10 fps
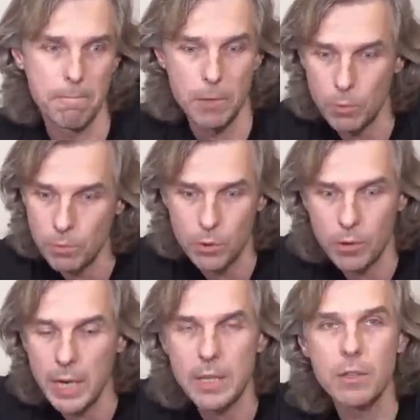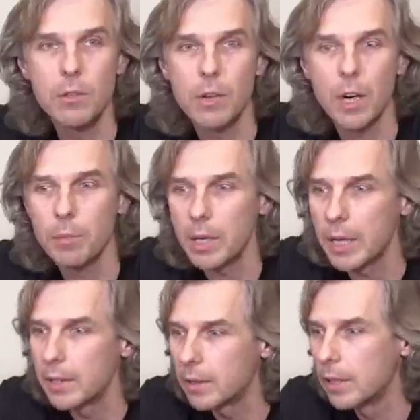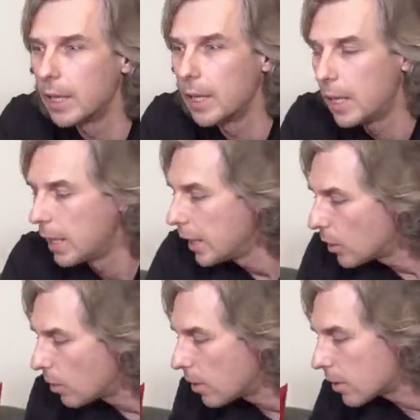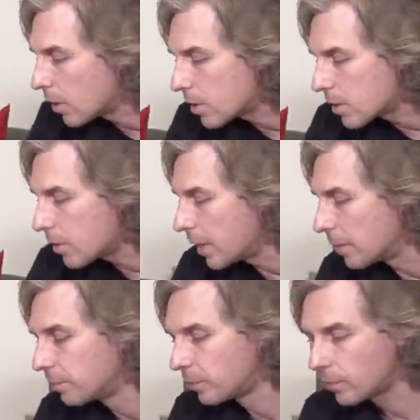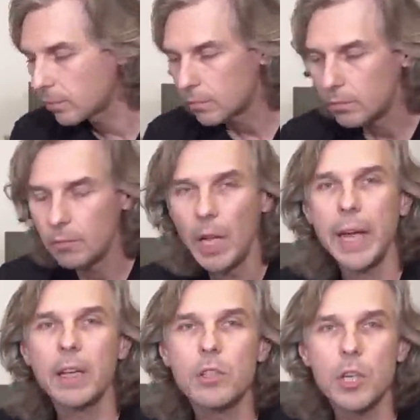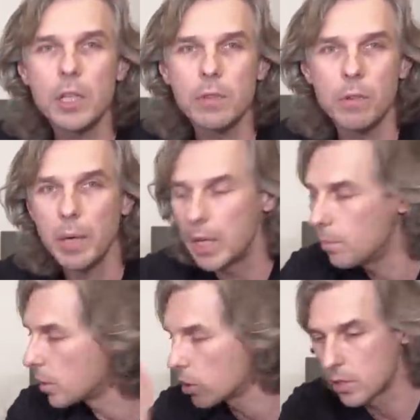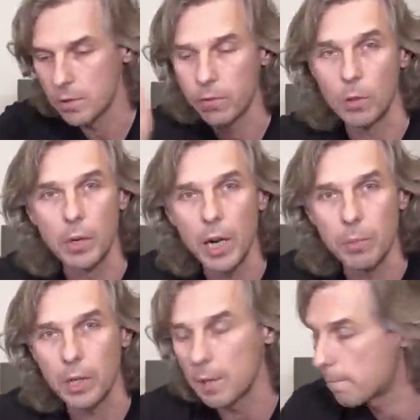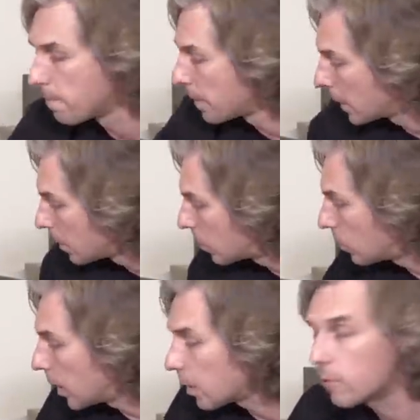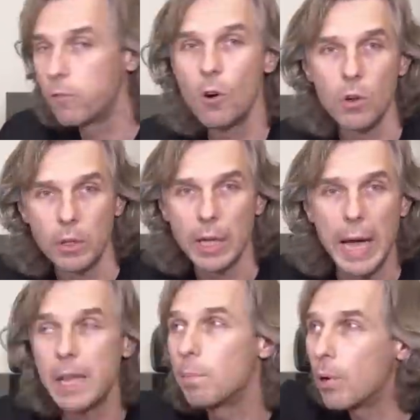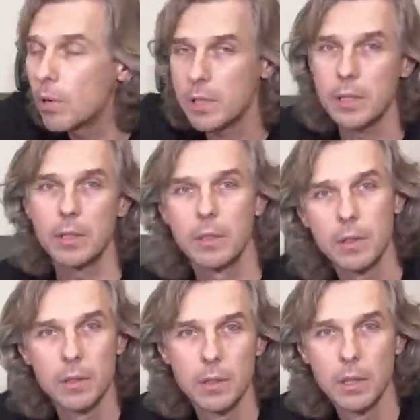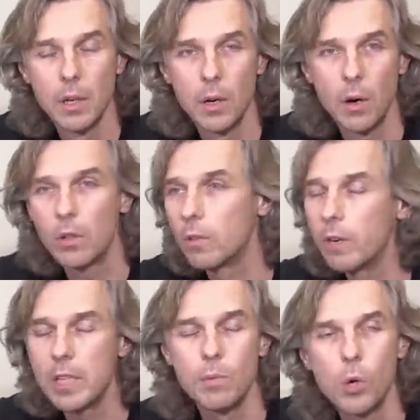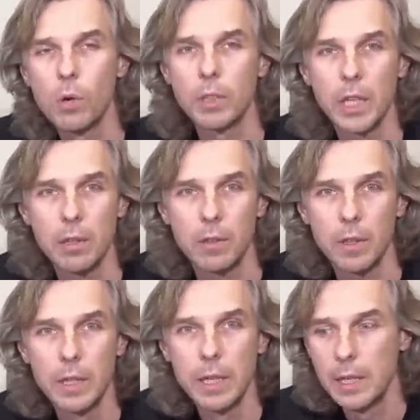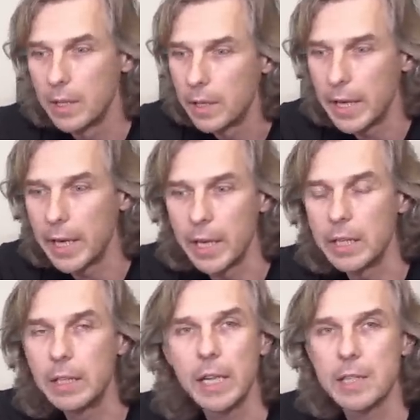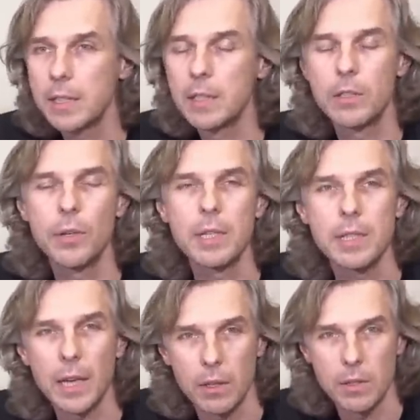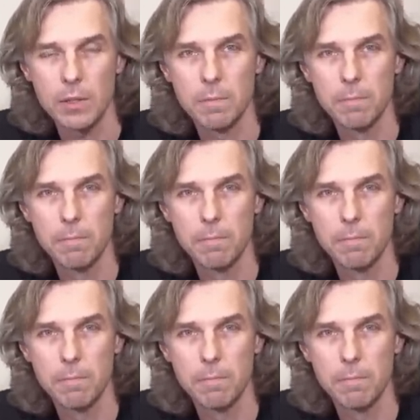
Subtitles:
You create a new camera and, you know, on Sony, I can transfer my images from camera to the phone and post it on Facebook or whatever in less than 30 seconds.